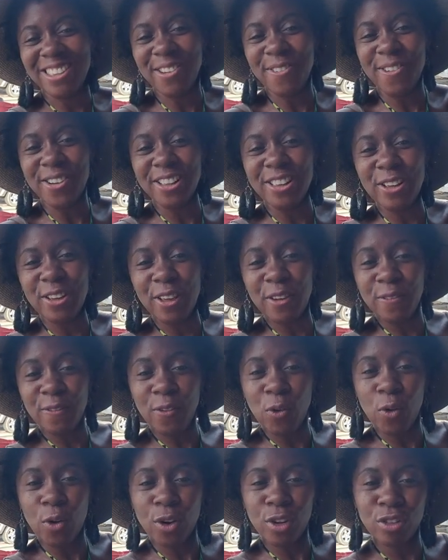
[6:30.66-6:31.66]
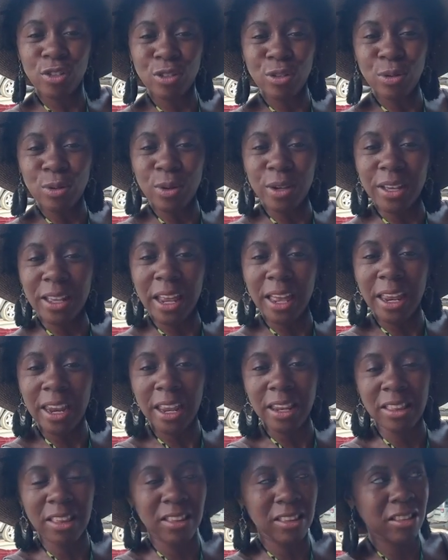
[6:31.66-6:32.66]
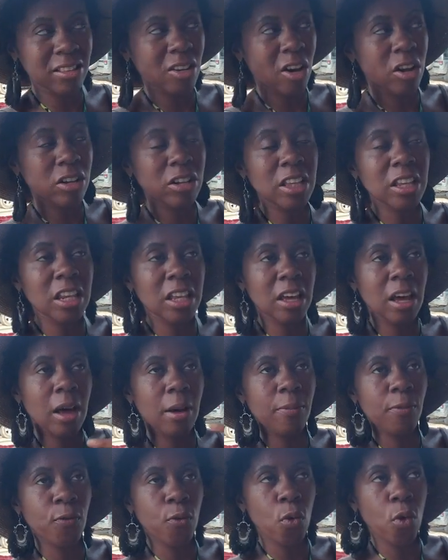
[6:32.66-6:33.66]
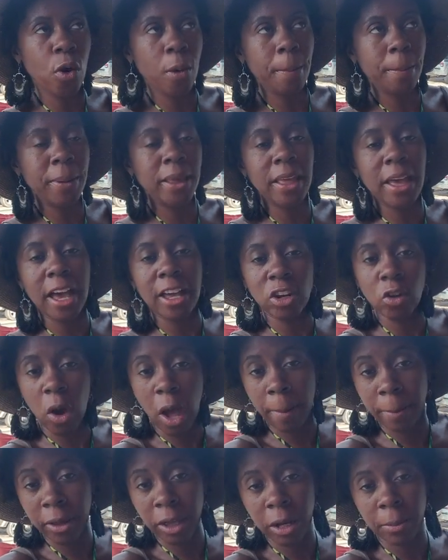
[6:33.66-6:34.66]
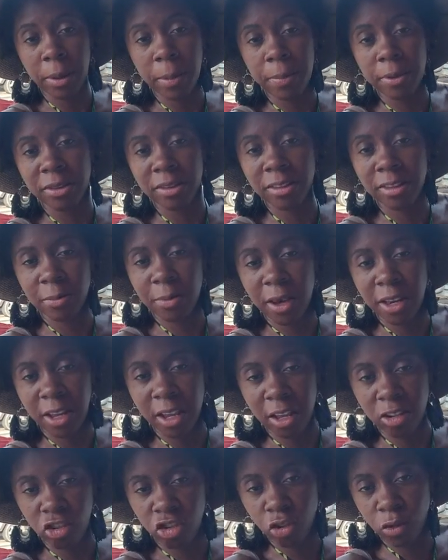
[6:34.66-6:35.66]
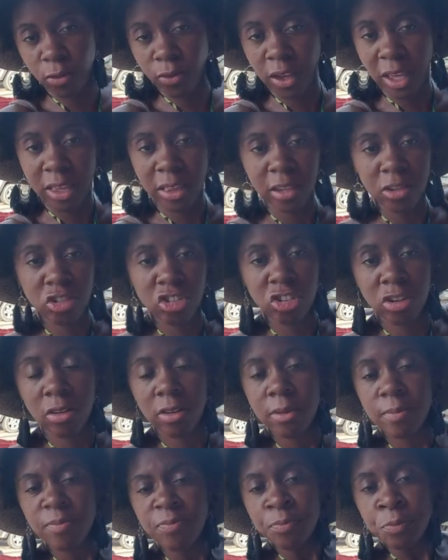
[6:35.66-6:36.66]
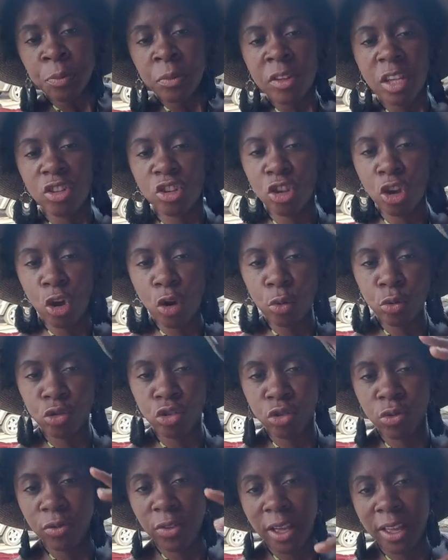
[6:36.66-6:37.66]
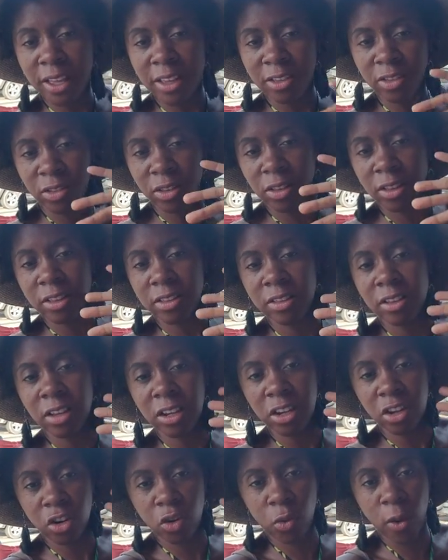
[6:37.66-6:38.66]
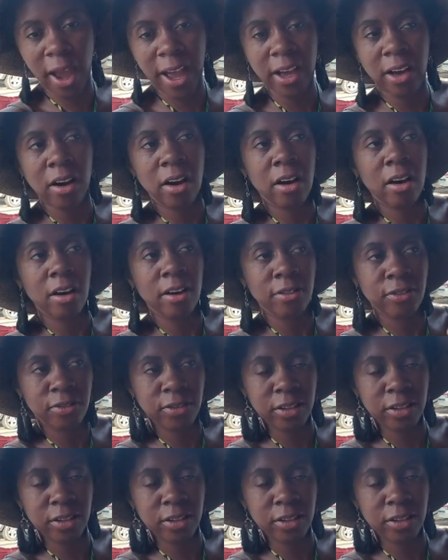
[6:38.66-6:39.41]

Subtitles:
We're looking forward to it, and this is all leading up for me. I know I'm going to be participating in Juve this year, so Juve is going to crack off.